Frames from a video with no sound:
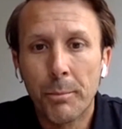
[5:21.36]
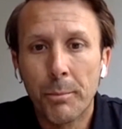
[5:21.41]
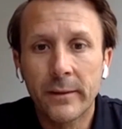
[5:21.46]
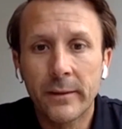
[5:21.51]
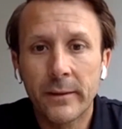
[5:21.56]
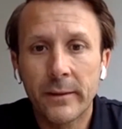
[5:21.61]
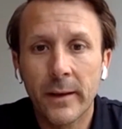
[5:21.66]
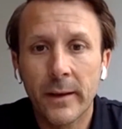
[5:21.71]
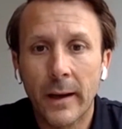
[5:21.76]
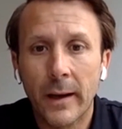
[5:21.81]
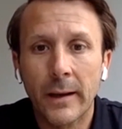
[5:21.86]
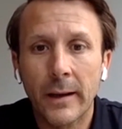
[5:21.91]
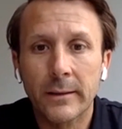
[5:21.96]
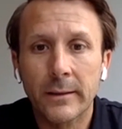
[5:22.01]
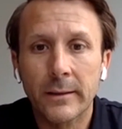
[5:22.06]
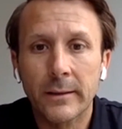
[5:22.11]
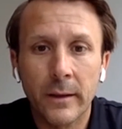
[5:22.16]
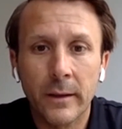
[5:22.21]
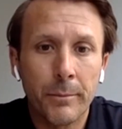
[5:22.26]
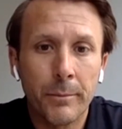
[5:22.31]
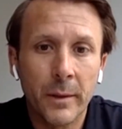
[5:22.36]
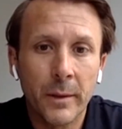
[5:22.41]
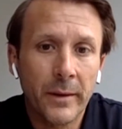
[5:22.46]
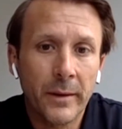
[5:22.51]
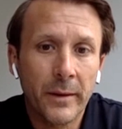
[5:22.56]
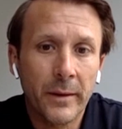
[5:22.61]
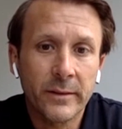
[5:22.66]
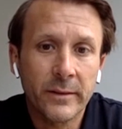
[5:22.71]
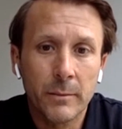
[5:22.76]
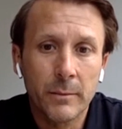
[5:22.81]
competing against
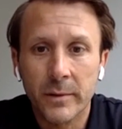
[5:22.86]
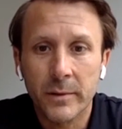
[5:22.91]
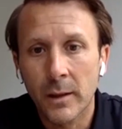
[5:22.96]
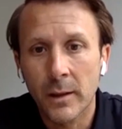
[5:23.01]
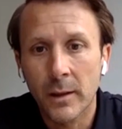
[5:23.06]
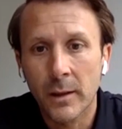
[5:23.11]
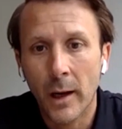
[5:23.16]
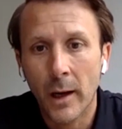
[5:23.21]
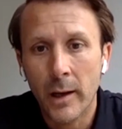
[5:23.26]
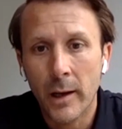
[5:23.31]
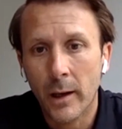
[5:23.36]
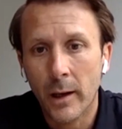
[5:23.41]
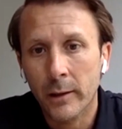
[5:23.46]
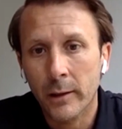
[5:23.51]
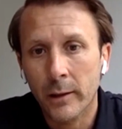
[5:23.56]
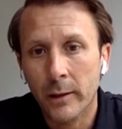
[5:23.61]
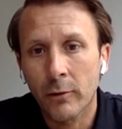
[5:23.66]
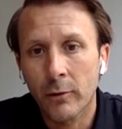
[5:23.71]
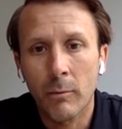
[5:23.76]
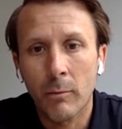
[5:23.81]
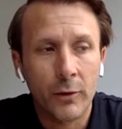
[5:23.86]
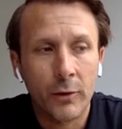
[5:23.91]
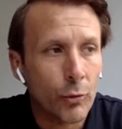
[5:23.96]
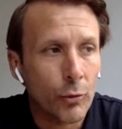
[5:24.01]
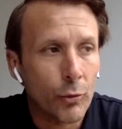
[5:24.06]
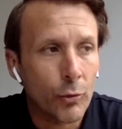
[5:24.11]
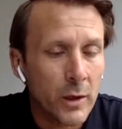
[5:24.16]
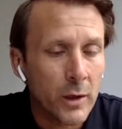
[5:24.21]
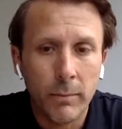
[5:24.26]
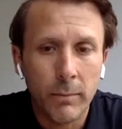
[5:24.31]
the best teams in La Liga: Atletico
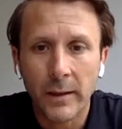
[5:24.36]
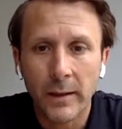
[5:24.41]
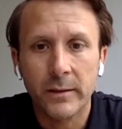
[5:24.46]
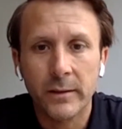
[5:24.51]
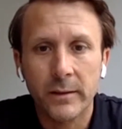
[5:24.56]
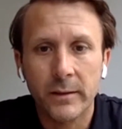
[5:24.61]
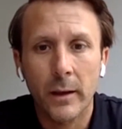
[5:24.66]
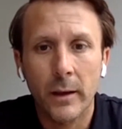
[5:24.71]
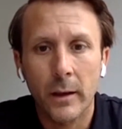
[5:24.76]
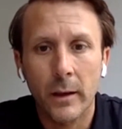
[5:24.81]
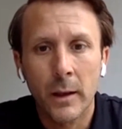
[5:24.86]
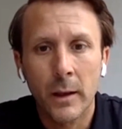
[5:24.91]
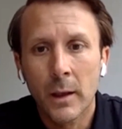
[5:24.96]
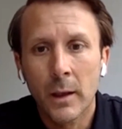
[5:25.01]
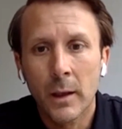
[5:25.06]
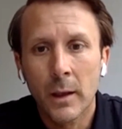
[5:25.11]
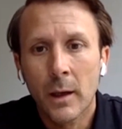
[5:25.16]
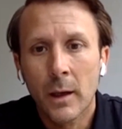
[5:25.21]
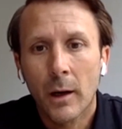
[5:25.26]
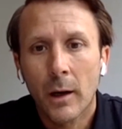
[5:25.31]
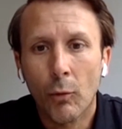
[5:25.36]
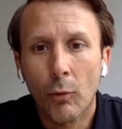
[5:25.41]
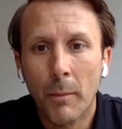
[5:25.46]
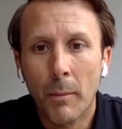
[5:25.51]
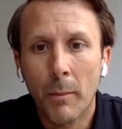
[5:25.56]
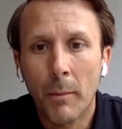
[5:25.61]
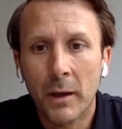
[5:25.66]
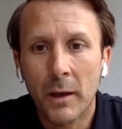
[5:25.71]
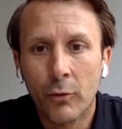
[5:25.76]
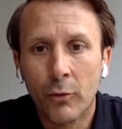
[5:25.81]
Madrid, Barça,
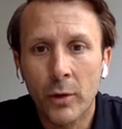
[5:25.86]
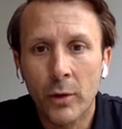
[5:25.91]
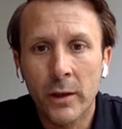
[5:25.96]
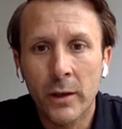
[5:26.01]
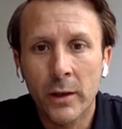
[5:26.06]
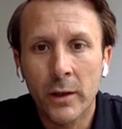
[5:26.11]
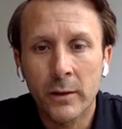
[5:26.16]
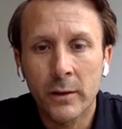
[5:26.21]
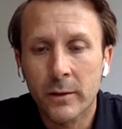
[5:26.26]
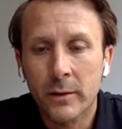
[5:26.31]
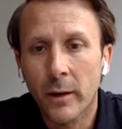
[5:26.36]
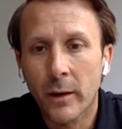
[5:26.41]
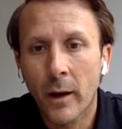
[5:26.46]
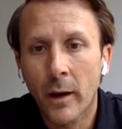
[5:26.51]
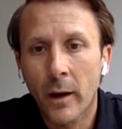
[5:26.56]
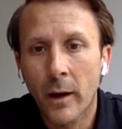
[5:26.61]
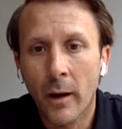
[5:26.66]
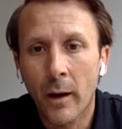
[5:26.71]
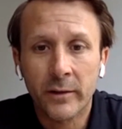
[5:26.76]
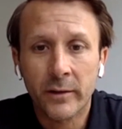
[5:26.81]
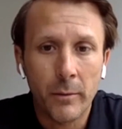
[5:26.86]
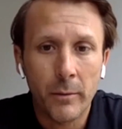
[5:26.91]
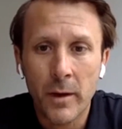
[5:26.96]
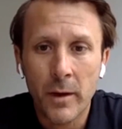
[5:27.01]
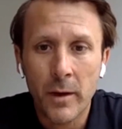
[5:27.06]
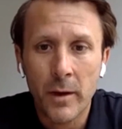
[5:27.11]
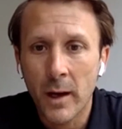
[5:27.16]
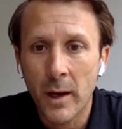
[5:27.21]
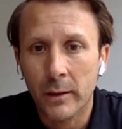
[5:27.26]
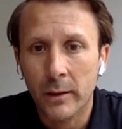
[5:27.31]
Real Madrid,
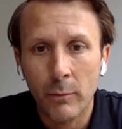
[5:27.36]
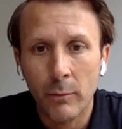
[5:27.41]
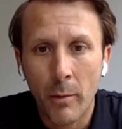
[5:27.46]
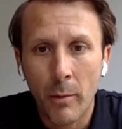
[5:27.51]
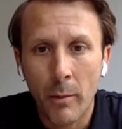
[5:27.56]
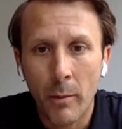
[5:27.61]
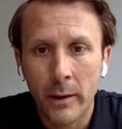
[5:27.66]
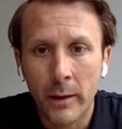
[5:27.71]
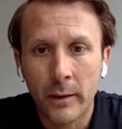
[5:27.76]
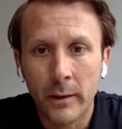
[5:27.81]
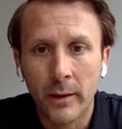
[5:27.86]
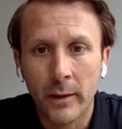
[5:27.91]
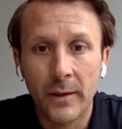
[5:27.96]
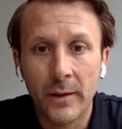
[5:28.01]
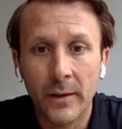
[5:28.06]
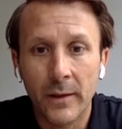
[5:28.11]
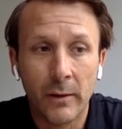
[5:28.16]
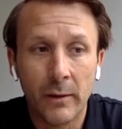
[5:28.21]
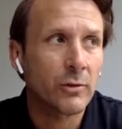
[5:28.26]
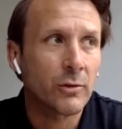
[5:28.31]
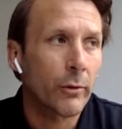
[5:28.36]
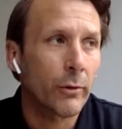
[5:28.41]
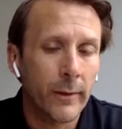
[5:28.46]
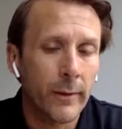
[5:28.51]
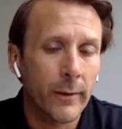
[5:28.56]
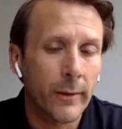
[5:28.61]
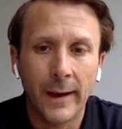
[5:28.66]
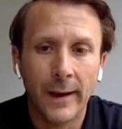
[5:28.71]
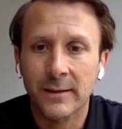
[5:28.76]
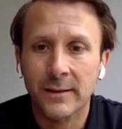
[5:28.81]
Sevilla at the moment, Real
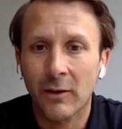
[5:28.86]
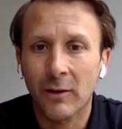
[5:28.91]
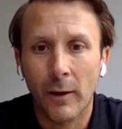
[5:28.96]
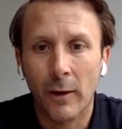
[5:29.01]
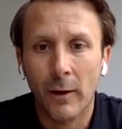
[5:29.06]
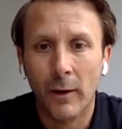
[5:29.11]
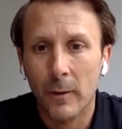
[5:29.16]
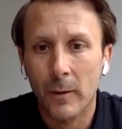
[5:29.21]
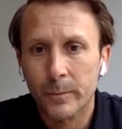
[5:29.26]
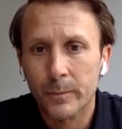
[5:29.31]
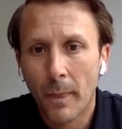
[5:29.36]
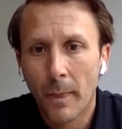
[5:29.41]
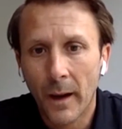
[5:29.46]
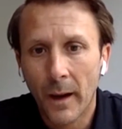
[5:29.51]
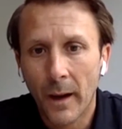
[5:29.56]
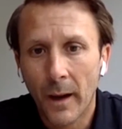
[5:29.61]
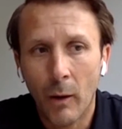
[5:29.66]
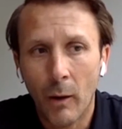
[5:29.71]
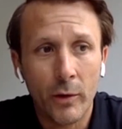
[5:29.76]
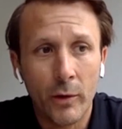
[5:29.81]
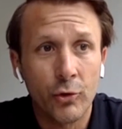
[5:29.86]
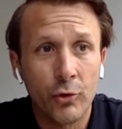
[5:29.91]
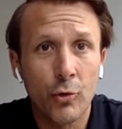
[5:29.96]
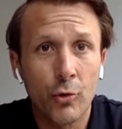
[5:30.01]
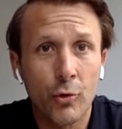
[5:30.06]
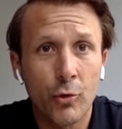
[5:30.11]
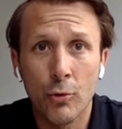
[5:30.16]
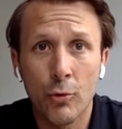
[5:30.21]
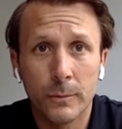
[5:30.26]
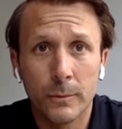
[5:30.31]
Sociedad, etc. I
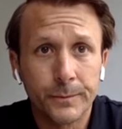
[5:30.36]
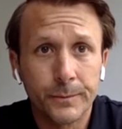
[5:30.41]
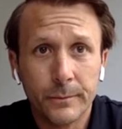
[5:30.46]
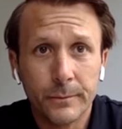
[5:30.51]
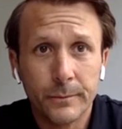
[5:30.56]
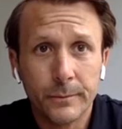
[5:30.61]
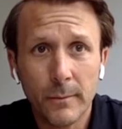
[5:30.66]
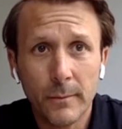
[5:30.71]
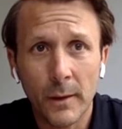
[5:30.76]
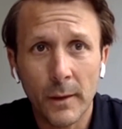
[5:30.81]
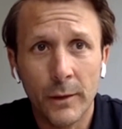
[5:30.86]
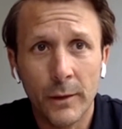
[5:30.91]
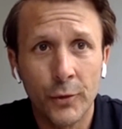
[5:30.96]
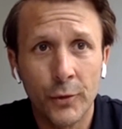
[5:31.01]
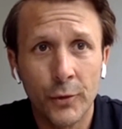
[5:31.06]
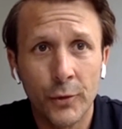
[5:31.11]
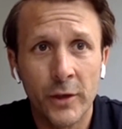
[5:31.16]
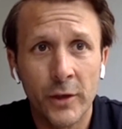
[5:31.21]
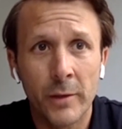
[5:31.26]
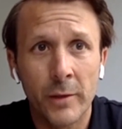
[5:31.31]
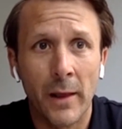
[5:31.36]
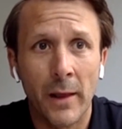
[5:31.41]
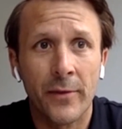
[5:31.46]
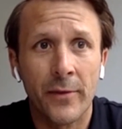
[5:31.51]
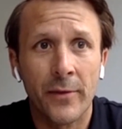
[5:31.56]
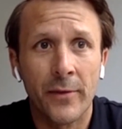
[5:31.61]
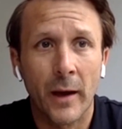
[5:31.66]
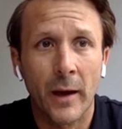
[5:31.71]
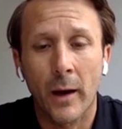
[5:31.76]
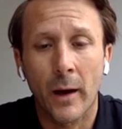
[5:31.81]
want to see
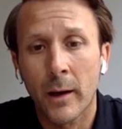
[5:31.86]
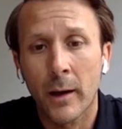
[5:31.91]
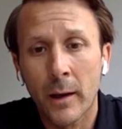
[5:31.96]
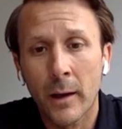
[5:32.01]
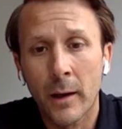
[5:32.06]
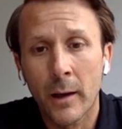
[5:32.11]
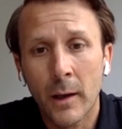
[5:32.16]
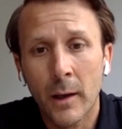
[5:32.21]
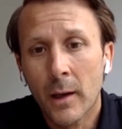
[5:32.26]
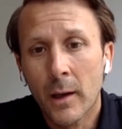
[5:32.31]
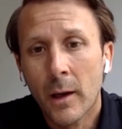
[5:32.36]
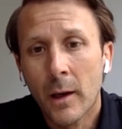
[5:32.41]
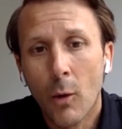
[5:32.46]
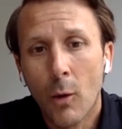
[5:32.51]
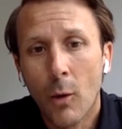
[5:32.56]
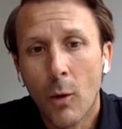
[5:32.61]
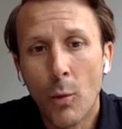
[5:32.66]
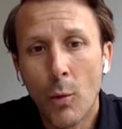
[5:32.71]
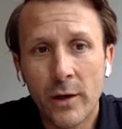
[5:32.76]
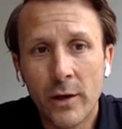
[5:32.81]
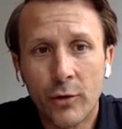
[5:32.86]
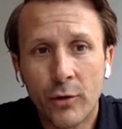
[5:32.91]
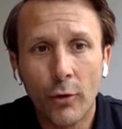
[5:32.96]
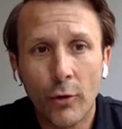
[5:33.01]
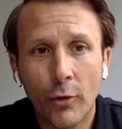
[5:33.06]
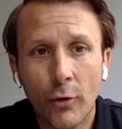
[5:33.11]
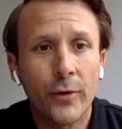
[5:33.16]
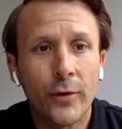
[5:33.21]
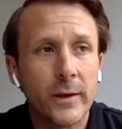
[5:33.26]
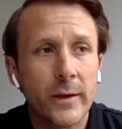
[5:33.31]
Valencia
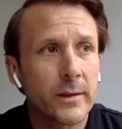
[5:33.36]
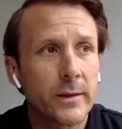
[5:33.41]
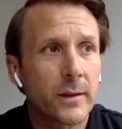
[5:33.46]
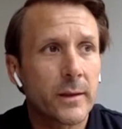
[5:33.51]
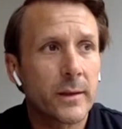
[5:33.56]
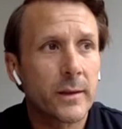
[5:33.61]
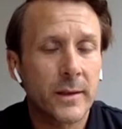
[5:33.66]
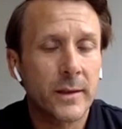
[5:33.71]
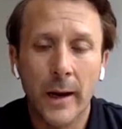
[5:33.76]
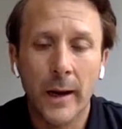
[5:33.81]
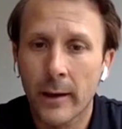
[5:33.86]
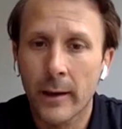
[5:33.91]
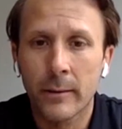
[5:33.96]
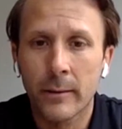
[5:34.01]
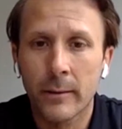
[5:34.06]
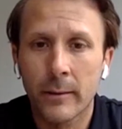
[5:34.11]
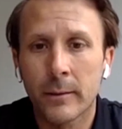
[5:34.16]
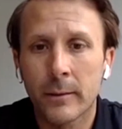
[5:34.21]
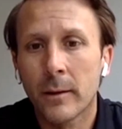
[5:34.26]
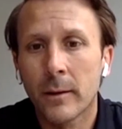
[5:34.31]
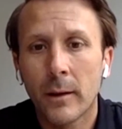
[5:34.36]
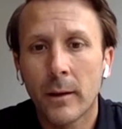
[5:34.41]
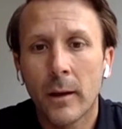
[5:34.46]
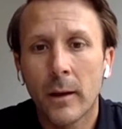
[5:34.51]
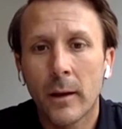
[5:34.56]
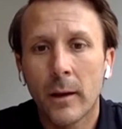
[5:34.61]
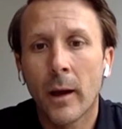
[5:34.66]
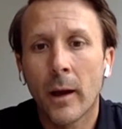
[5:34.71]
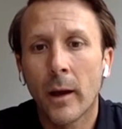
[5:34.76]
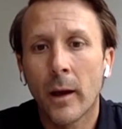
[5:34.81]
winning trophies, signing
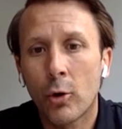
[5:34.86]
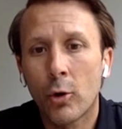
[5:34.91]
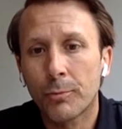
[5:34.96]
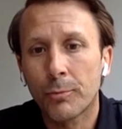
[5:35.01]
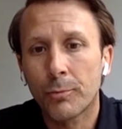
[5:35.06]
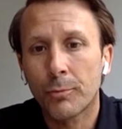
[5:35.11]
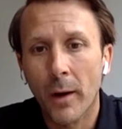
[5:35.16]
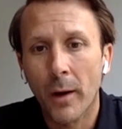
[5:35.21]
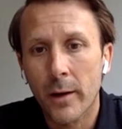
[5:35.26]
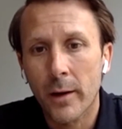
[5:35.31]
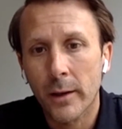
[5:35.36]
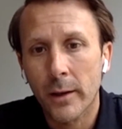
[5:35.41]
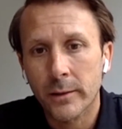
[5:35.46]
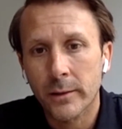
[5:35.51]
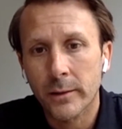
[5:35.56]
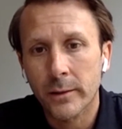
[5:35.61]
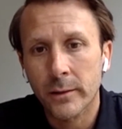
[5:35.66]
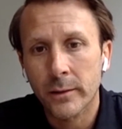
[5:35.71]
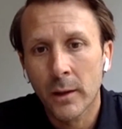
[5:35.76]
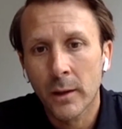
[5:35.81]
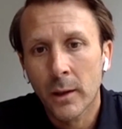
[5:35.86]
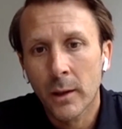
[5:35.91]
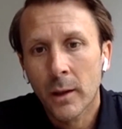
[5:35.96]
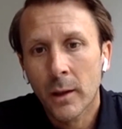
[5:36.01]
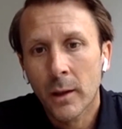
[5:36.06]
good players.